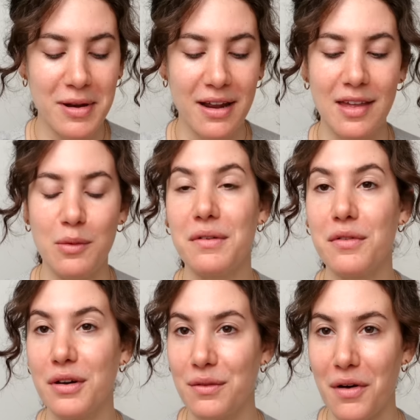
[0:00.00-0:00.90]
but I think we
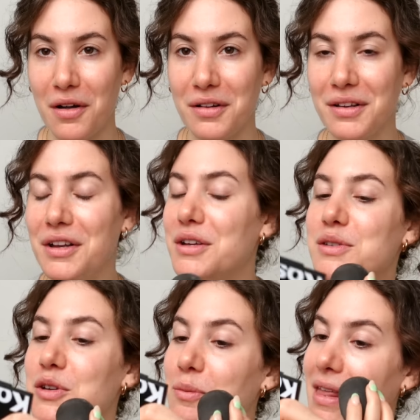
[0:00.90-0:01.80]
could have all
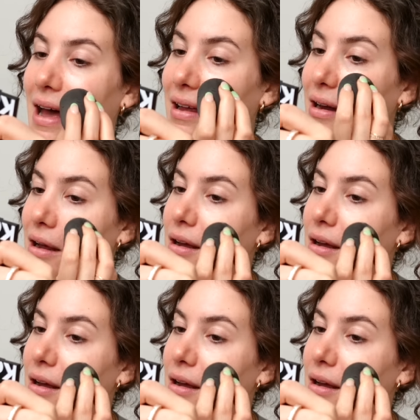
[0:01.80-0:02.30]
assumed that.